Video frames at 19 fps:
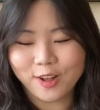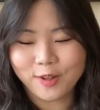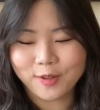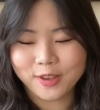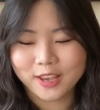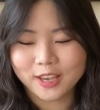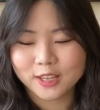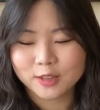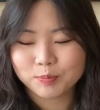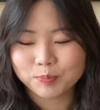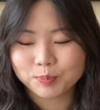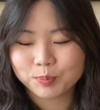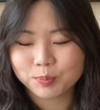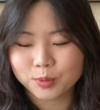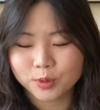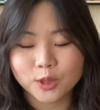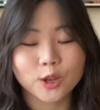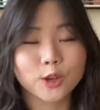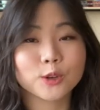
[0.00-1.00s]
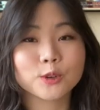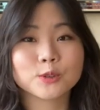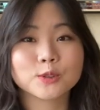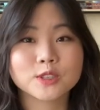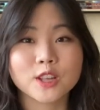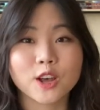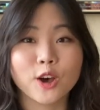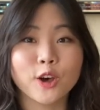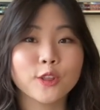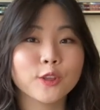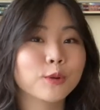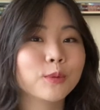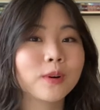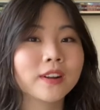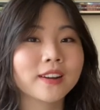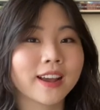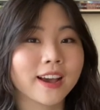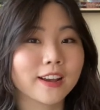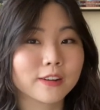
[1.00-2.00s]
It blows the other
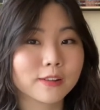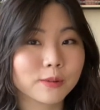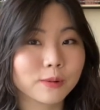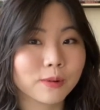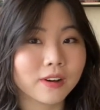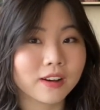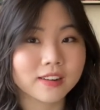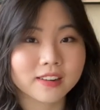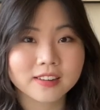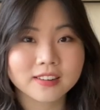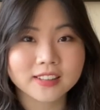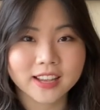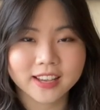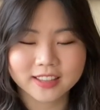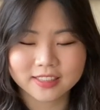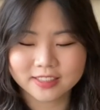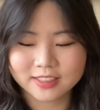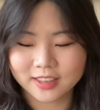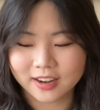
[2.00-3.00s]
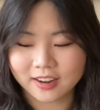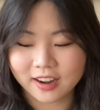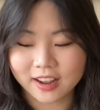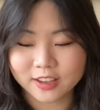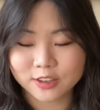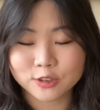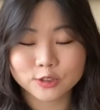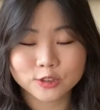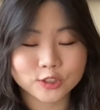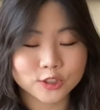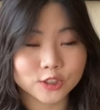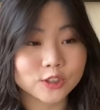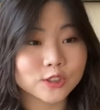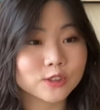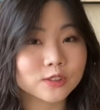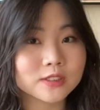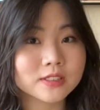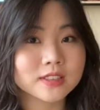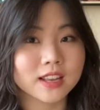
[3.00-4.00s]
one out of the water, like that I used to
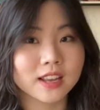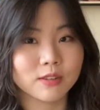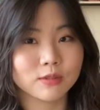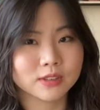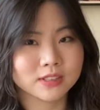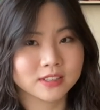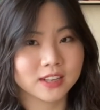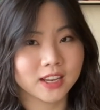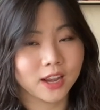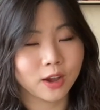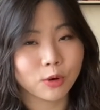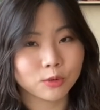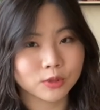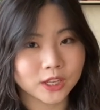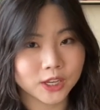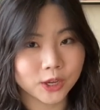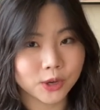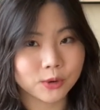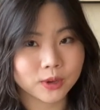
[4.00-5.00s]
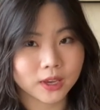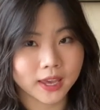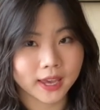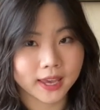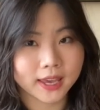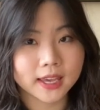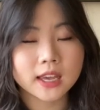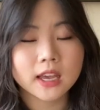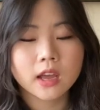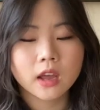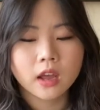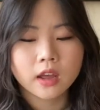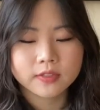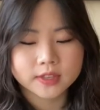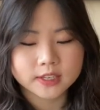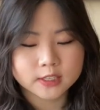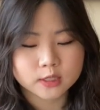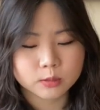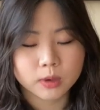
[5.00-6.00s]
use that was like only okay.
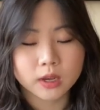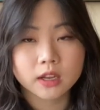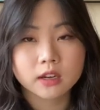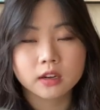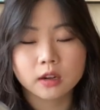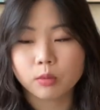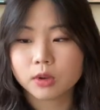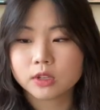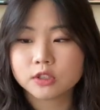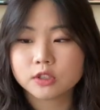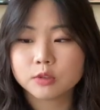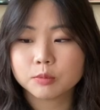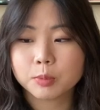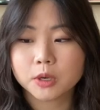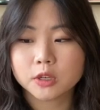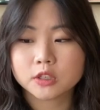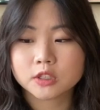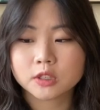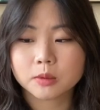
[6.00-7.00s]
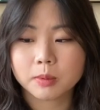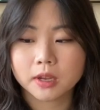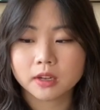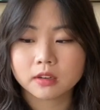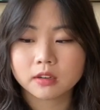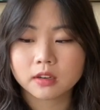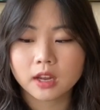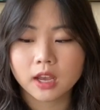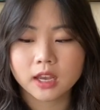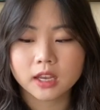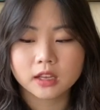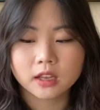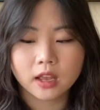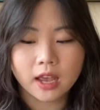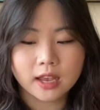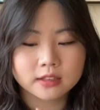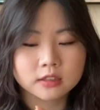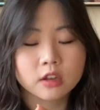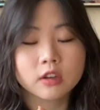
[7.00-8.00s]
This one, once you push the button,
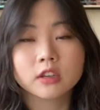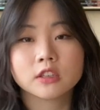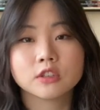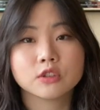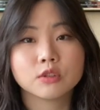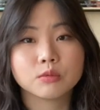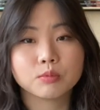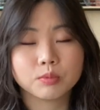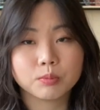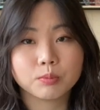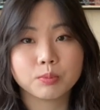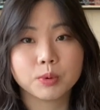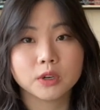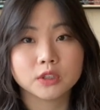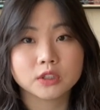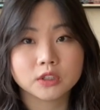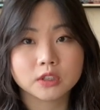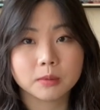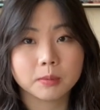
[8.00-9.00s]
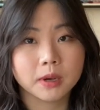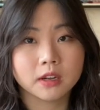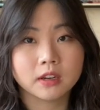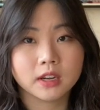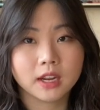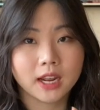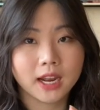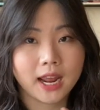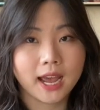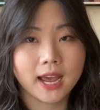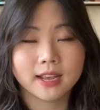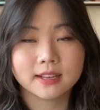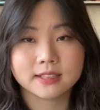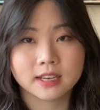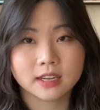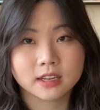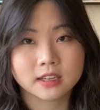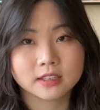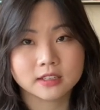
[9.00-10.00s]
as long as you push the button, it has
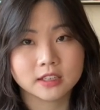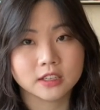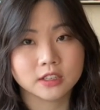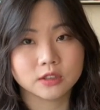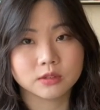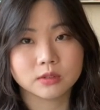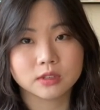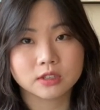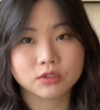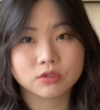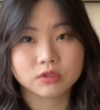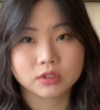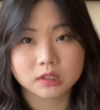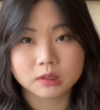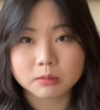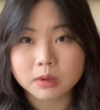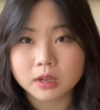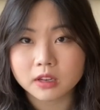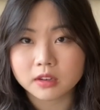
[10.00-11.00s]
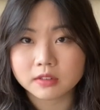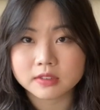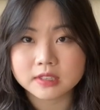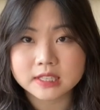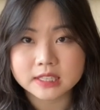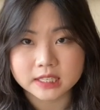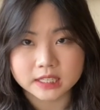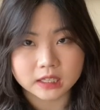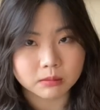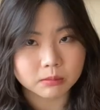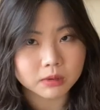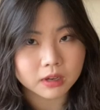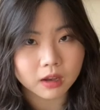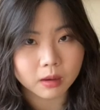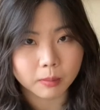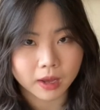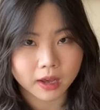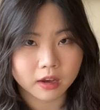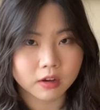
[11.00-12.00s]
a continuous stream of steam
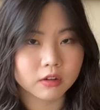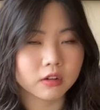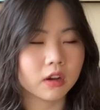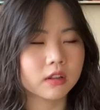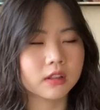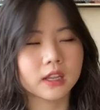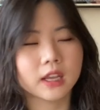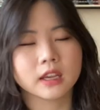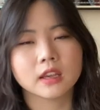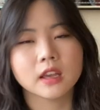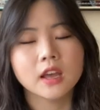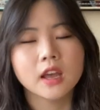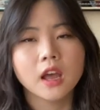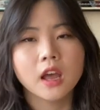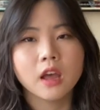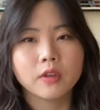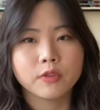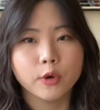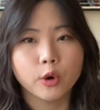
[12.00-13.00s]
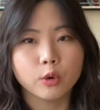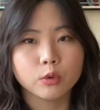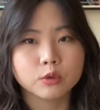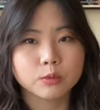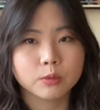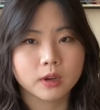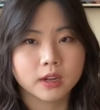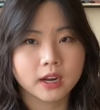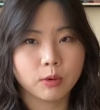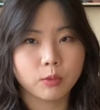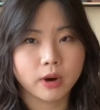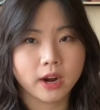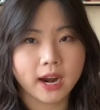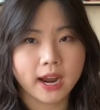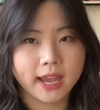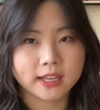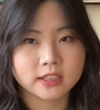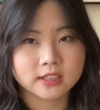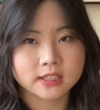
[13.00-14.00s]
come out, unlike the old one where
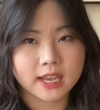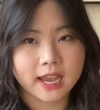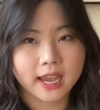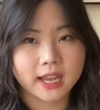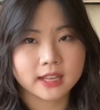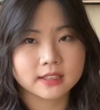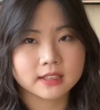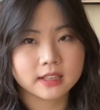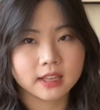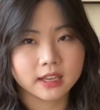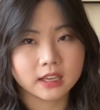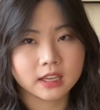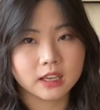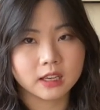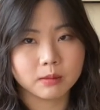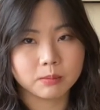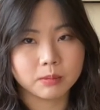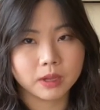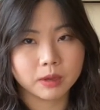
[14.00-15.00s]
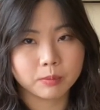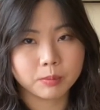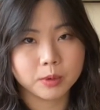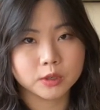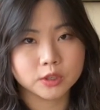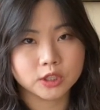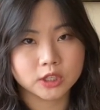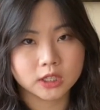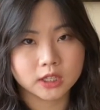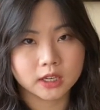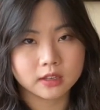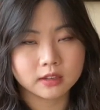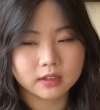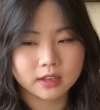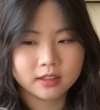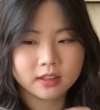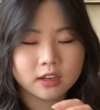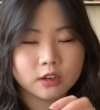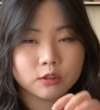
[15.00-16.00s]
I had to like keep like pushing it,
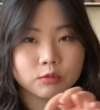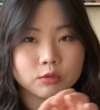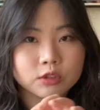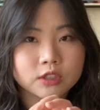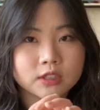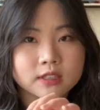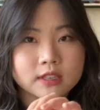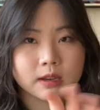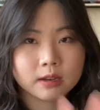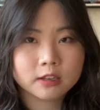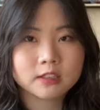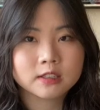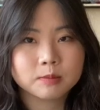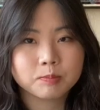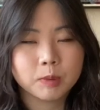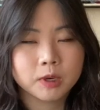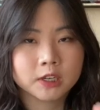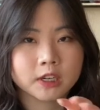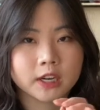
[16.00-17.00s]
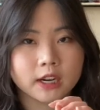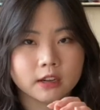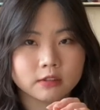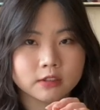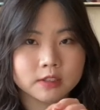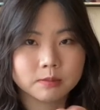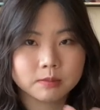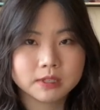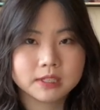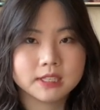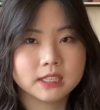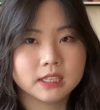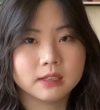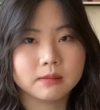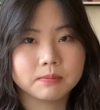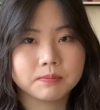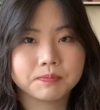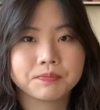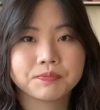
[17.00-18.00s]
and then it would just like sputter out some
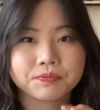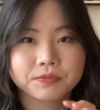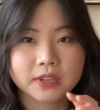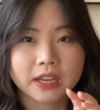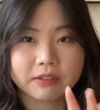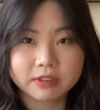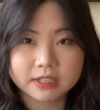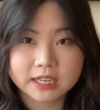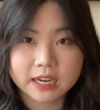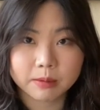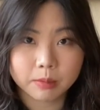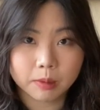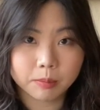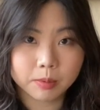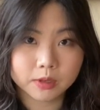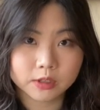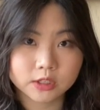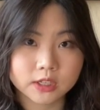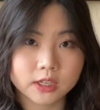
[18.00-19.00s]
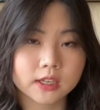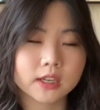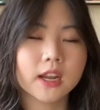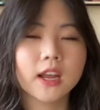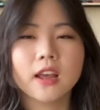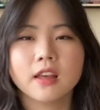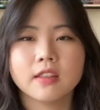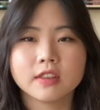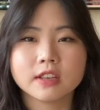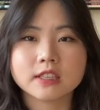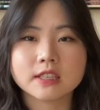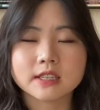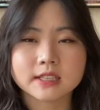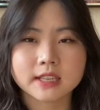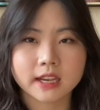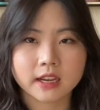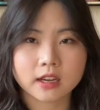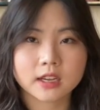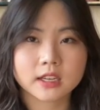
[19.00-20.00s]
steam every time I pushed it. This is
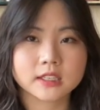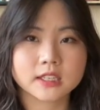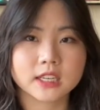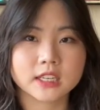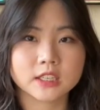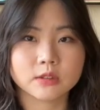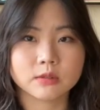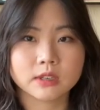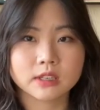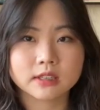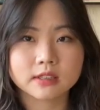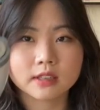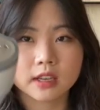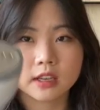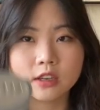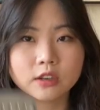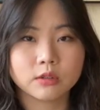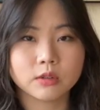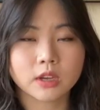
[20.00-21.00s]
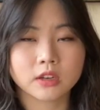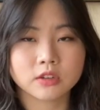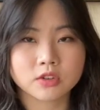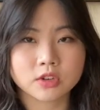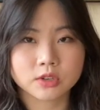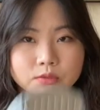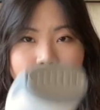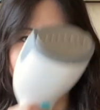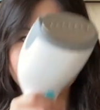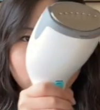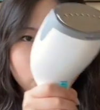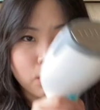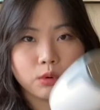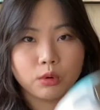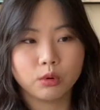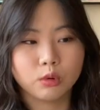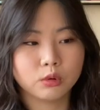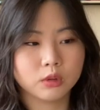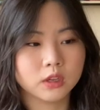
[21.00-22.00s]
like continuous, like you can just
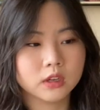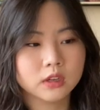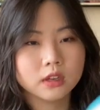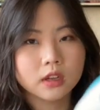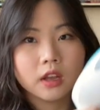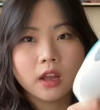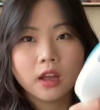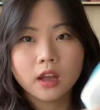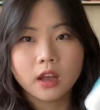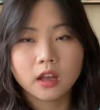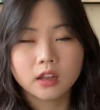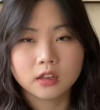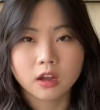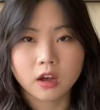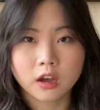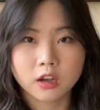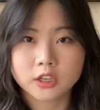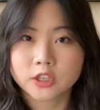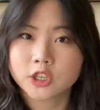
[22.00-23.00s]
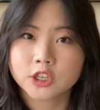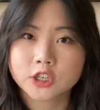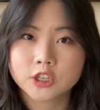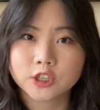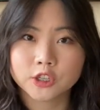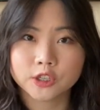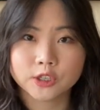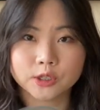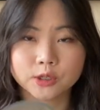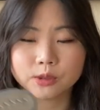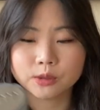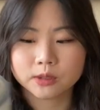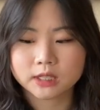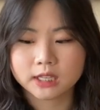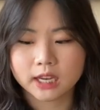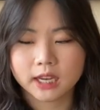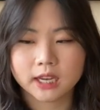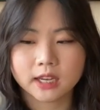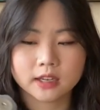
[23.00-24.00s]
roll along your clothes
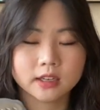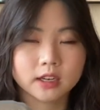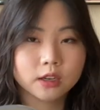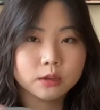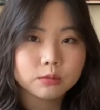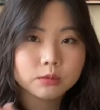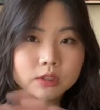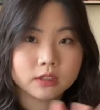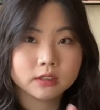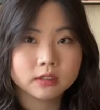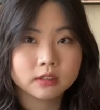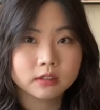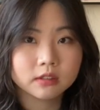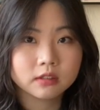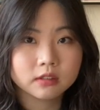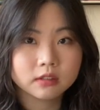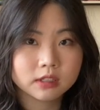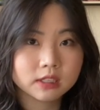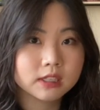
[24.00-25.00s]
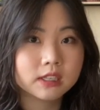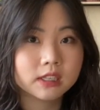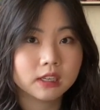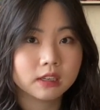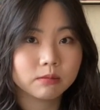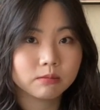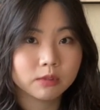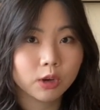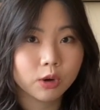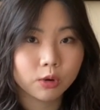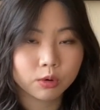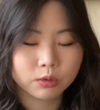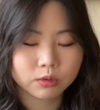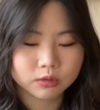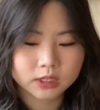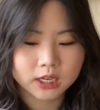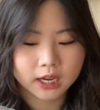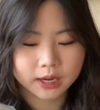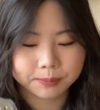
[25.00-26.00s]
and it will steam the whole
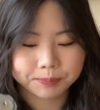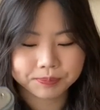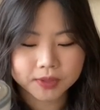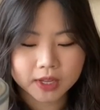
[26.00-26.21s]
time.